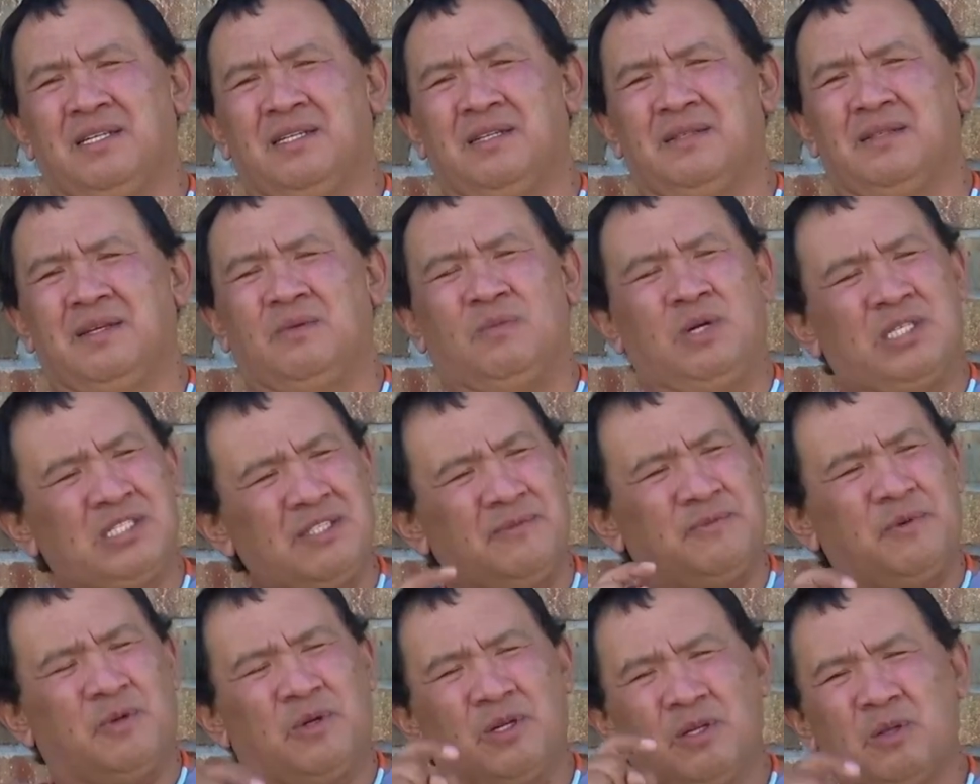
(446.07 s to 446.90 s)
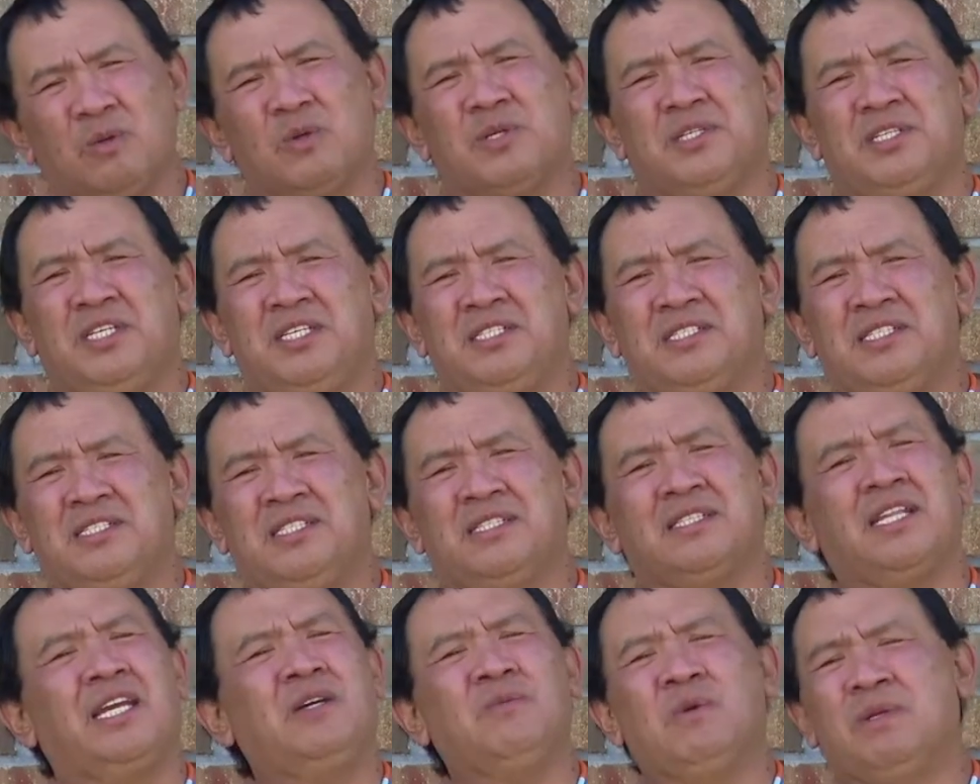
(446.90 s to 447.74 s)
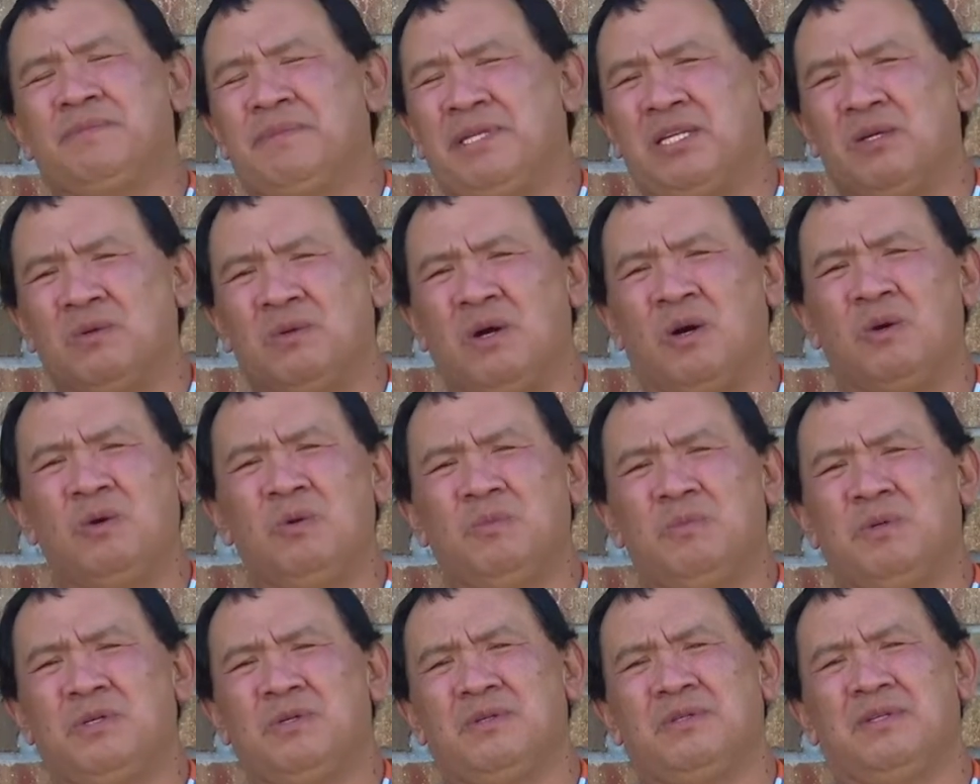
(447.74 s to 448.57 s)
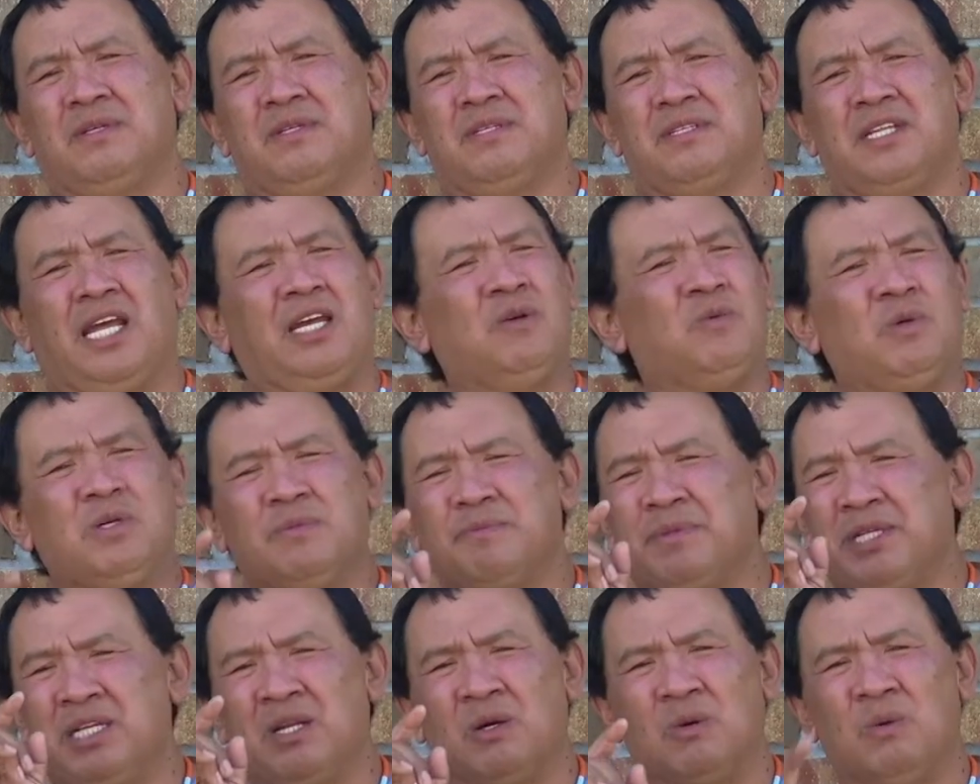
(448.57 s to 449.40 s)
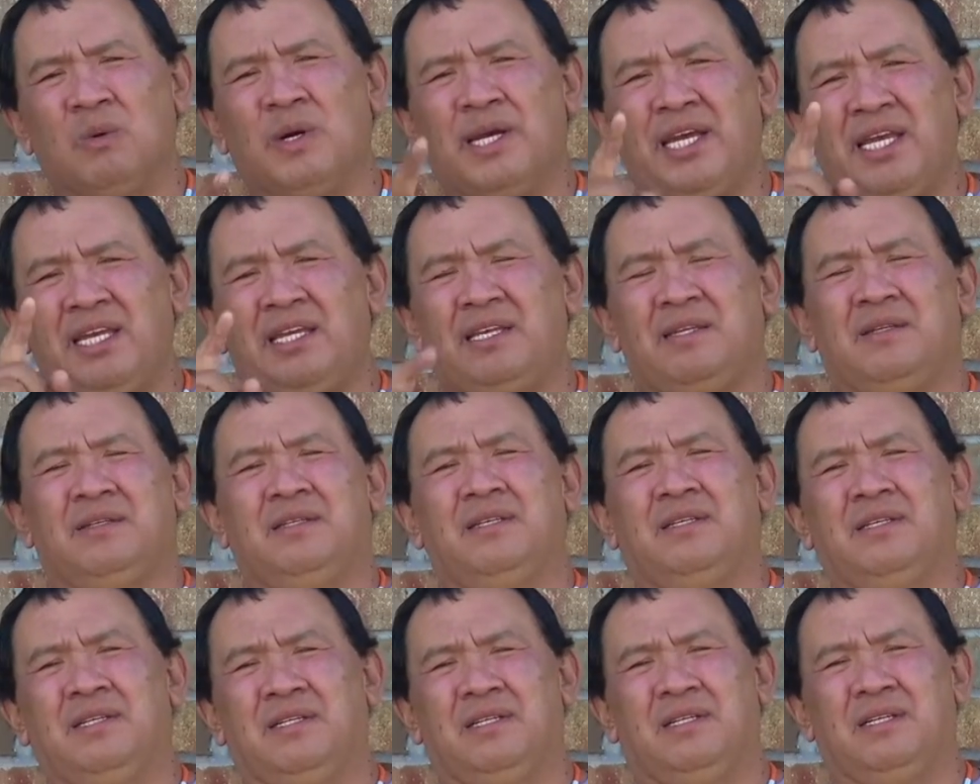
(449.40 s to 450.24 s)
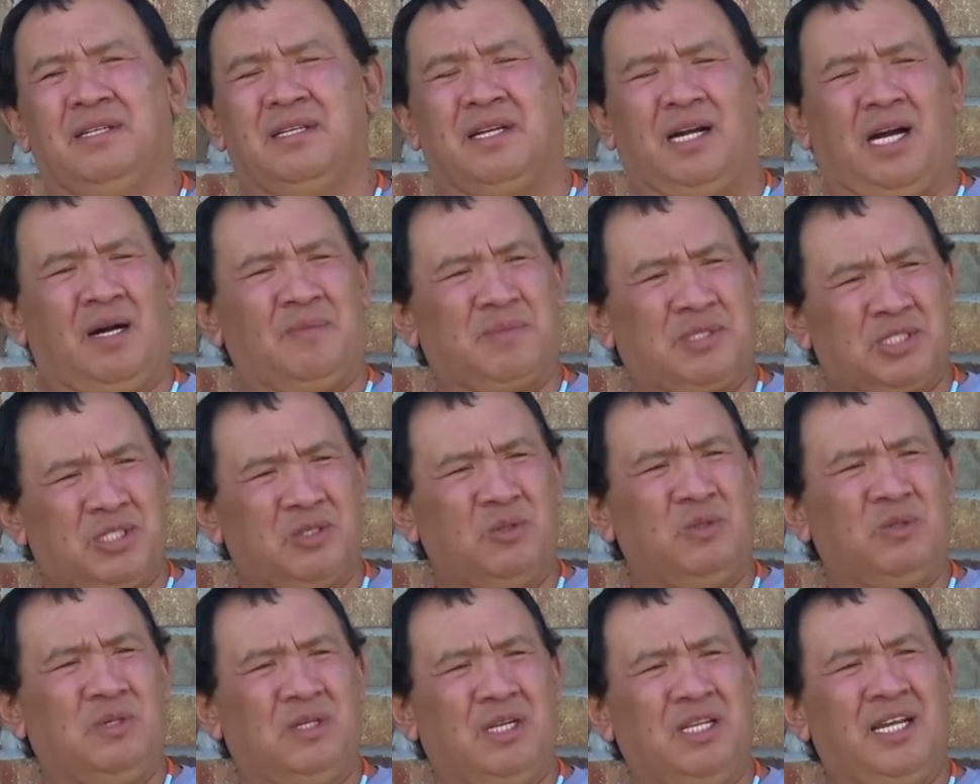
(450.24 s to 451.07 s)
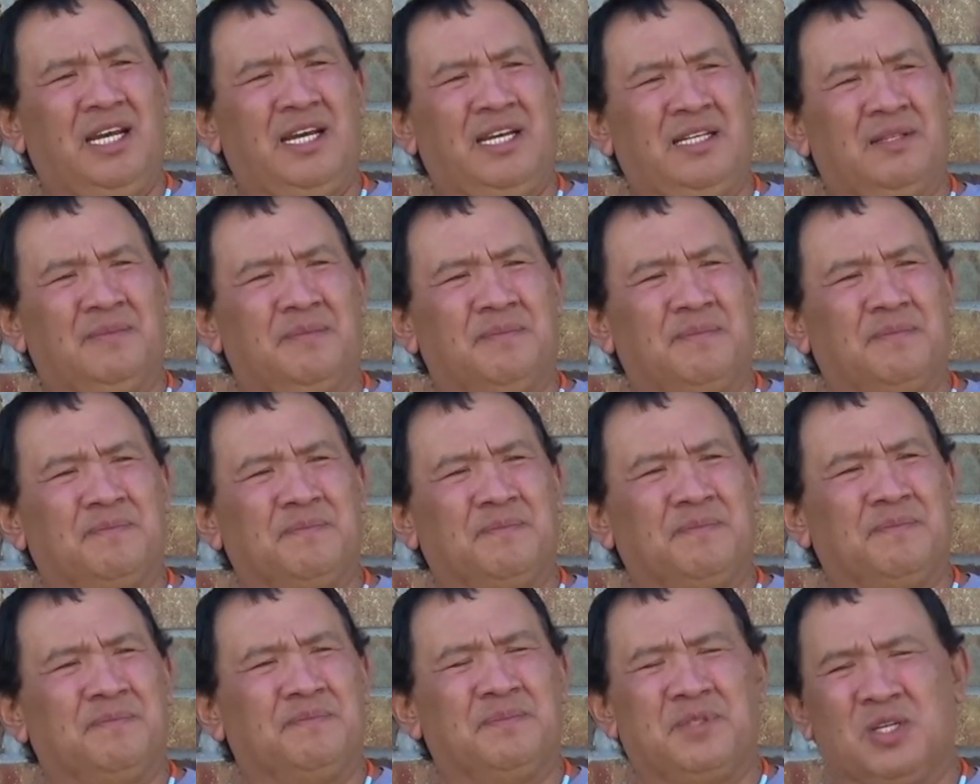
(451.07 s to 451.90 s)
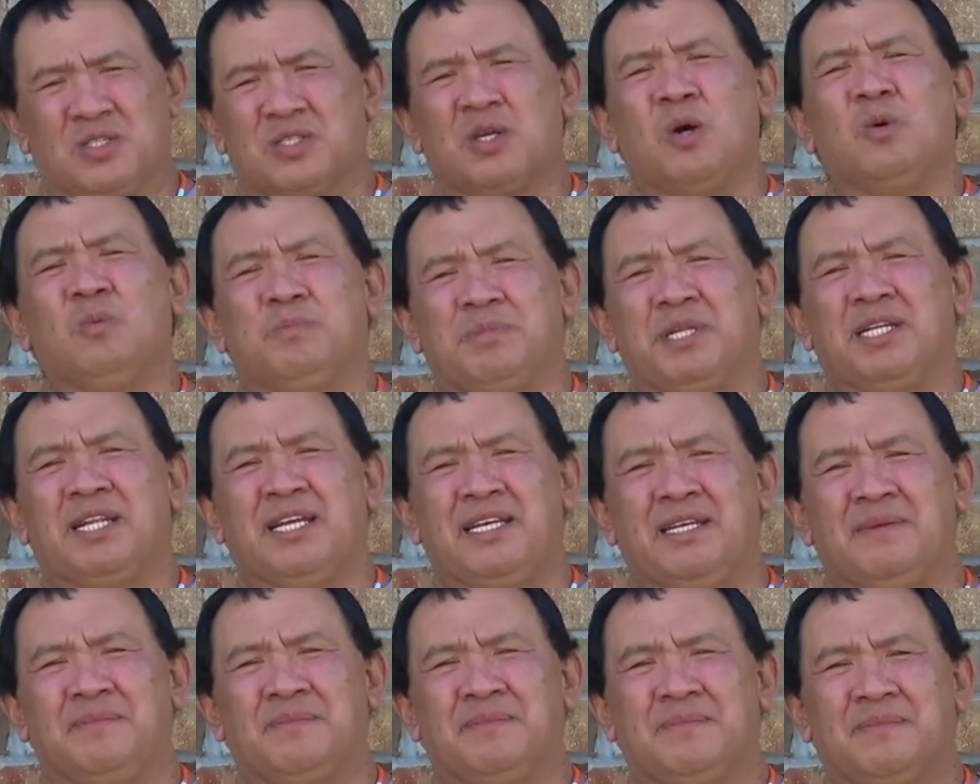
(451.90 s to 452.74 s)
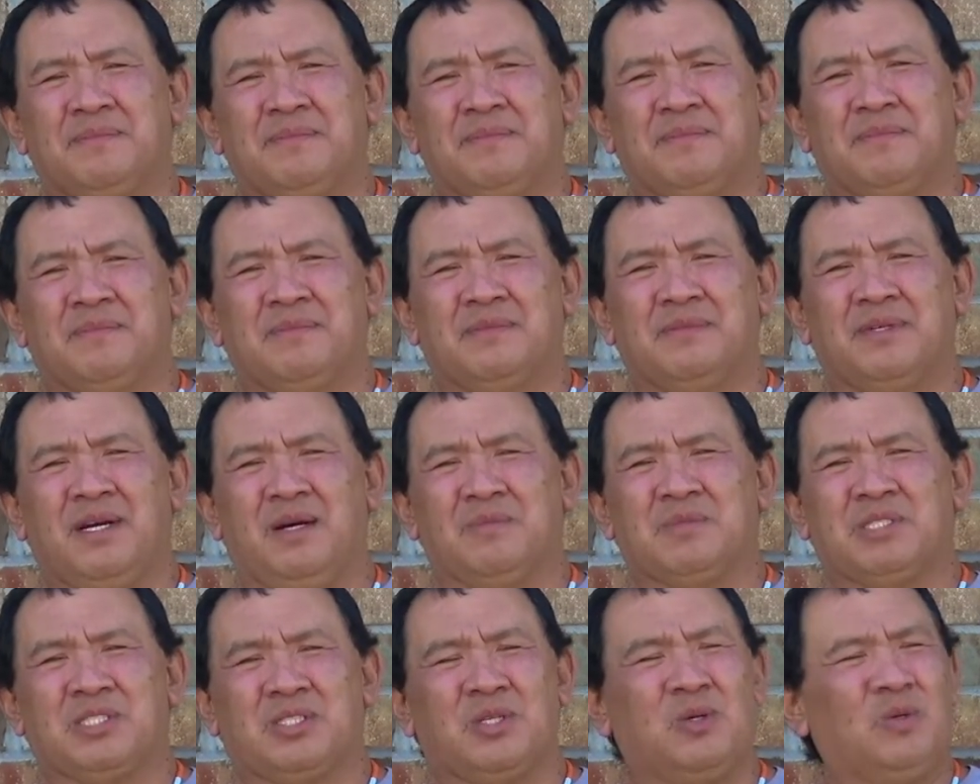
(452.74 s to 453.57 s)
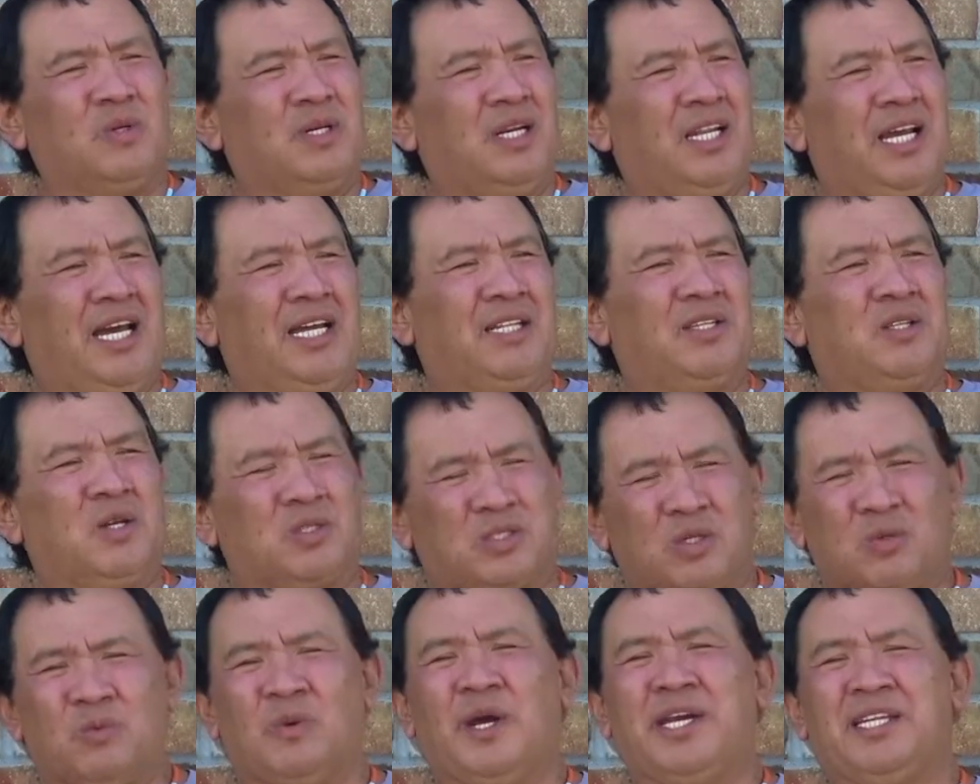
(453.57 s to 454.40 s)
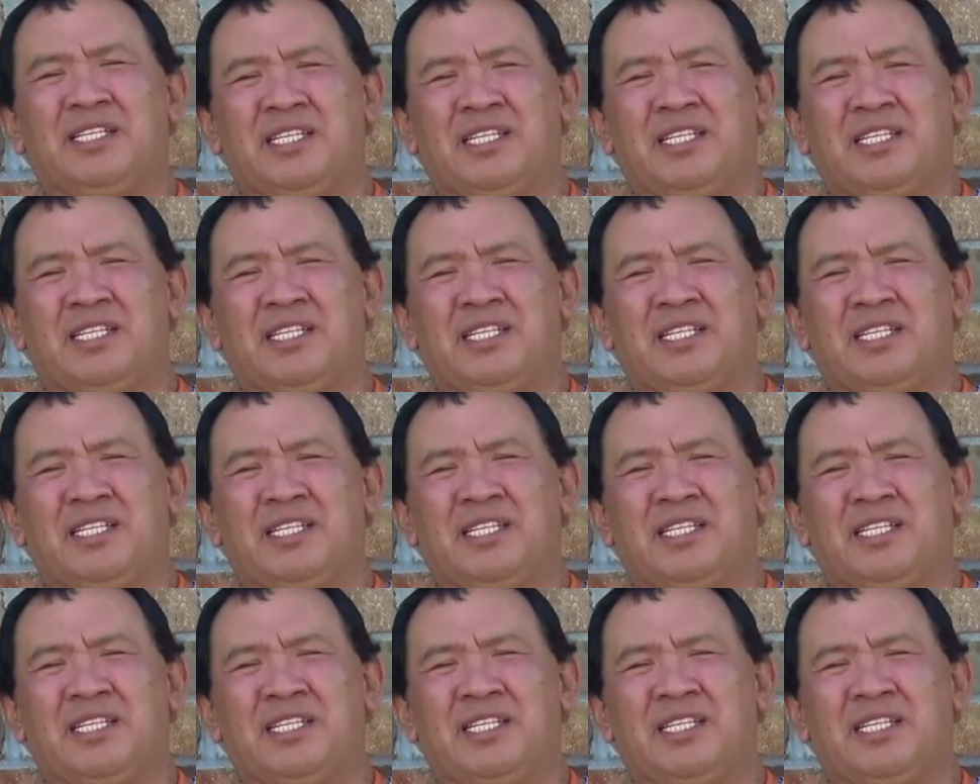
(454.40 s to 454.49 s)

it wasn't for the Lord Jesus, there wouldn't be no hope. There wouldn't be no way. I'm so glad there's hope today. I'm so glad there's a way